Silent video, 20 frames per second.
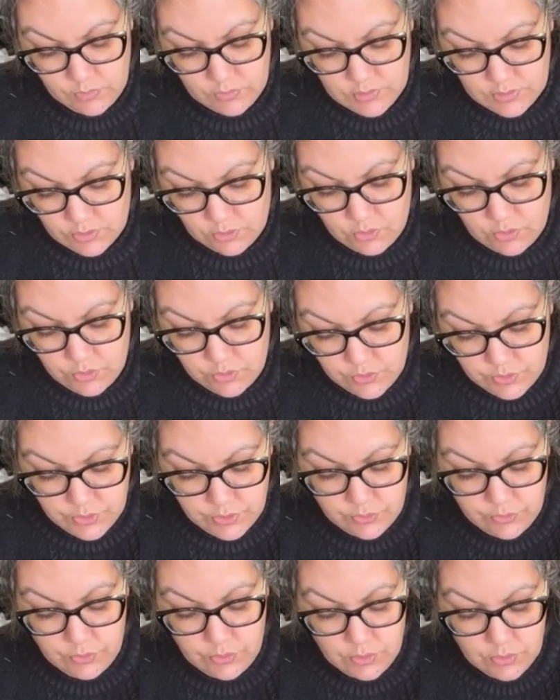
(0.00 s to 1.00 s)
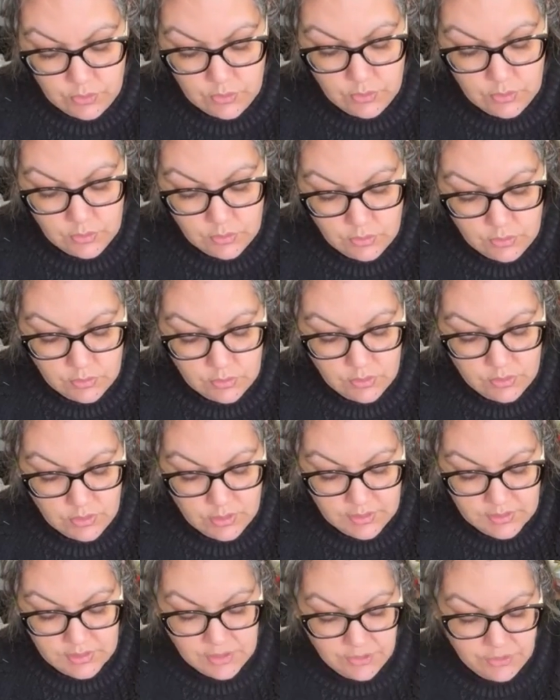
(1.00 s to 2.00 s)
It's a crow. You
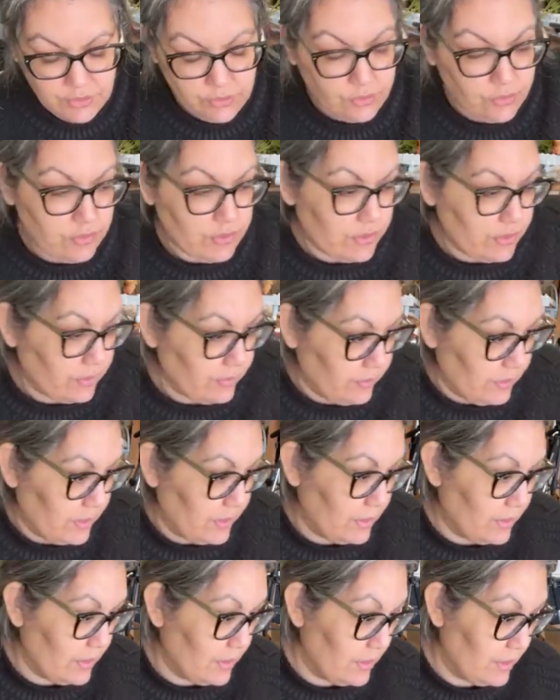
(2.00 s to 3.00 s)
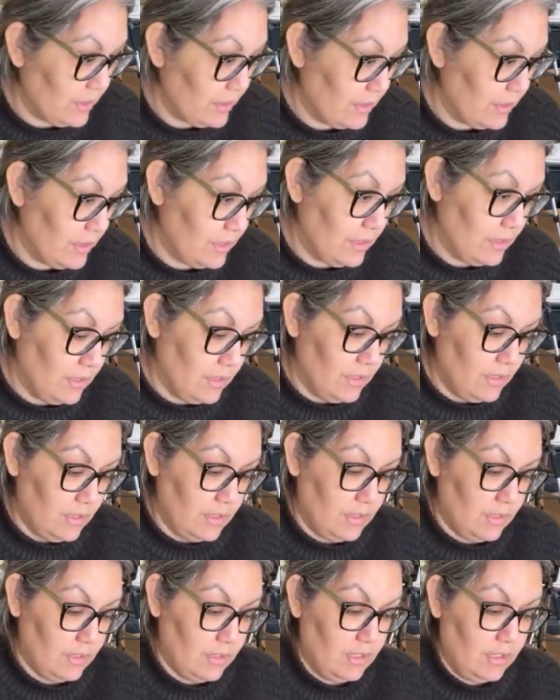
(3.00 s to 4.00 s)
guys hear the crow?
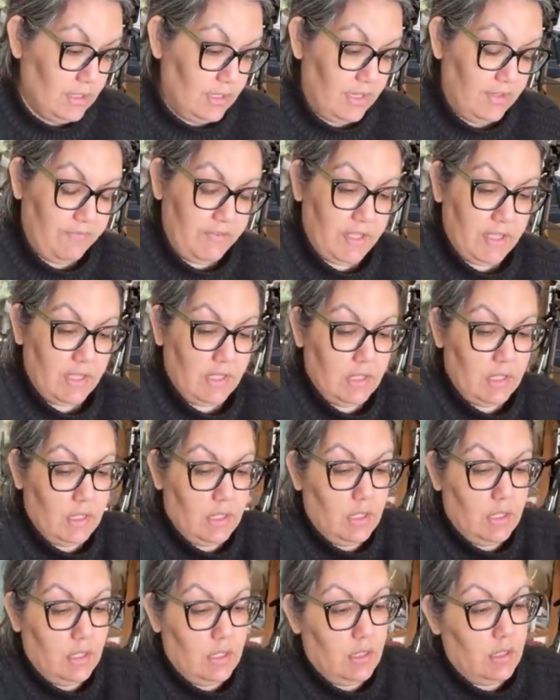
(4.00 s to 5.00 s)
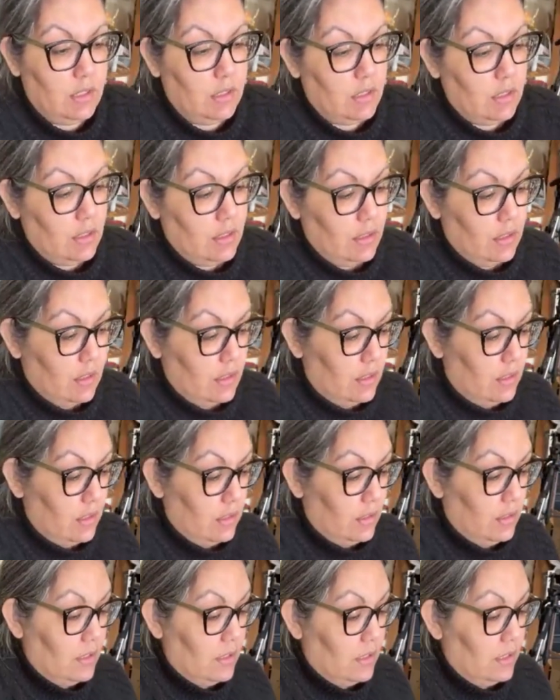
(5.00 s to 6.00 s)
You love it?
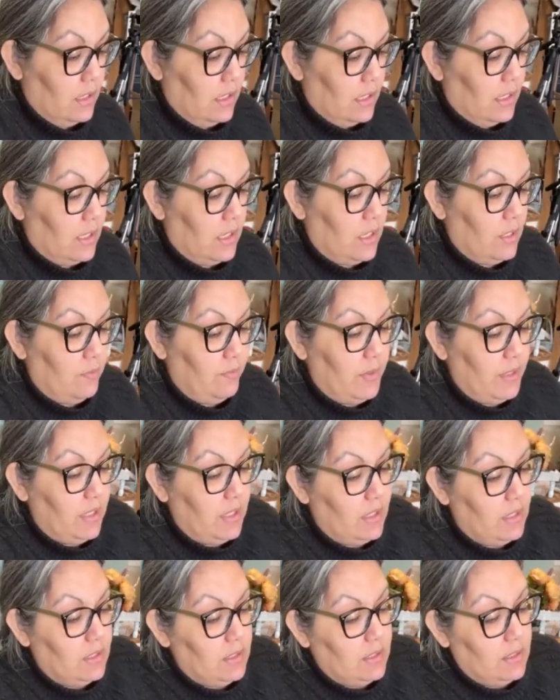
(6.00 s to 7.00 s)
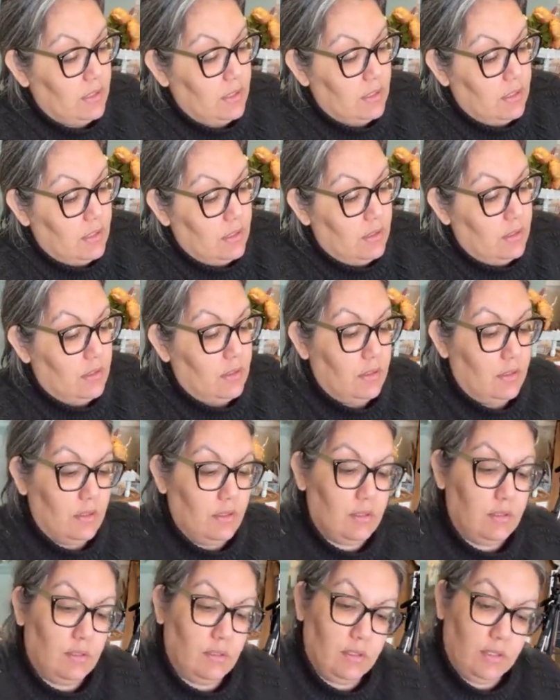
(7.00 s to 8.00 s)
You love it?
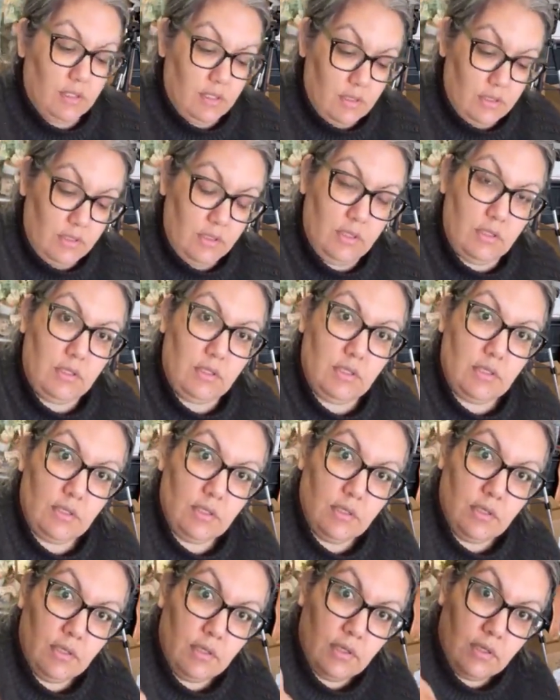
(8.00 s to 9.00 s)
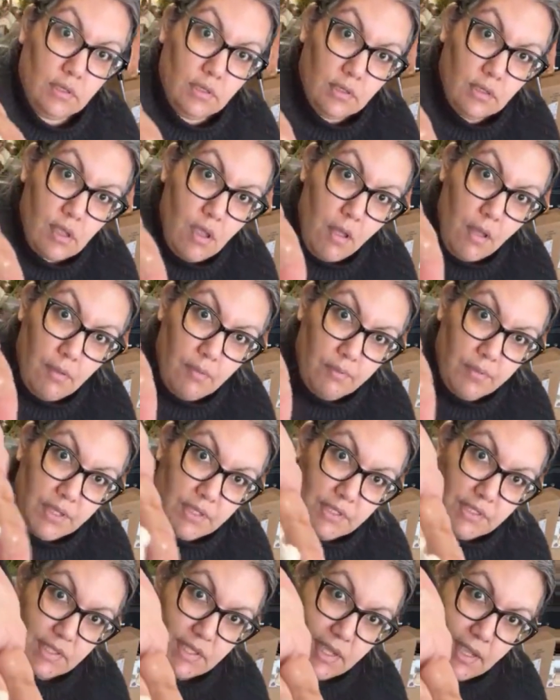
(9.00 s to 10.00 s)
Look at these.
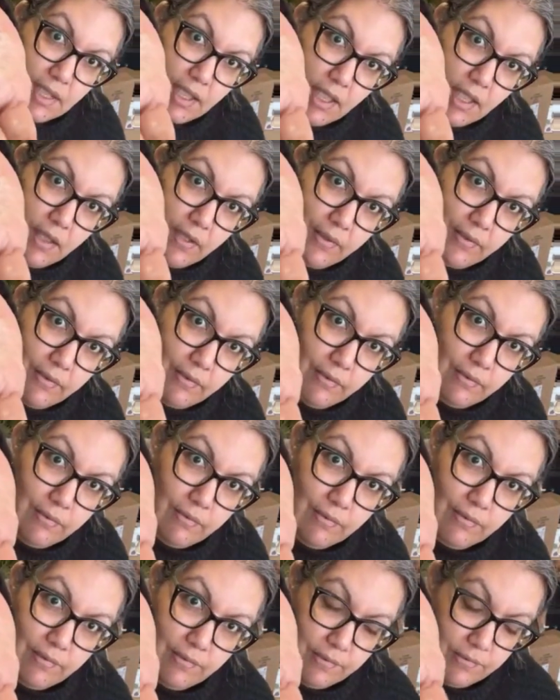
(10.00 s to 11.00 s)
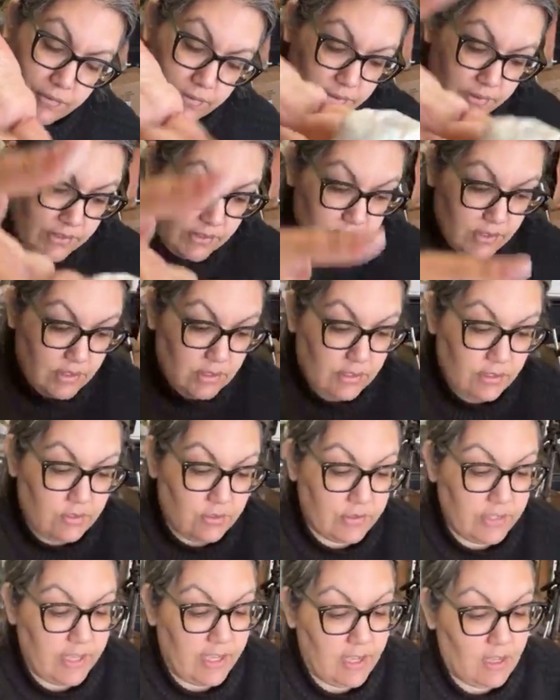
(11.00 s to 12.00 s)
Patow! These are
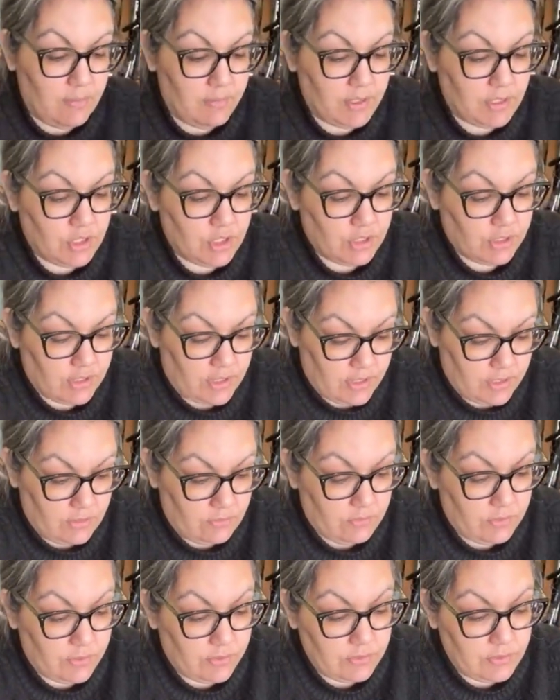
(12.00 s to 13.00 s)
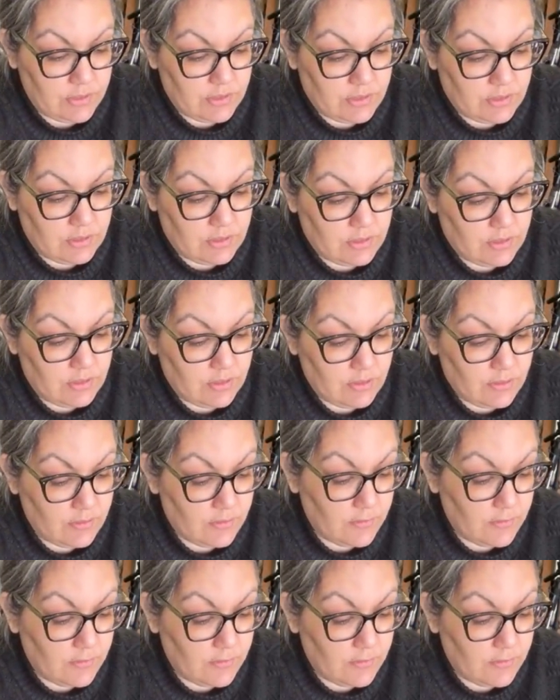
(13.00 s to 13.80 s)
little cabbage kind of roses.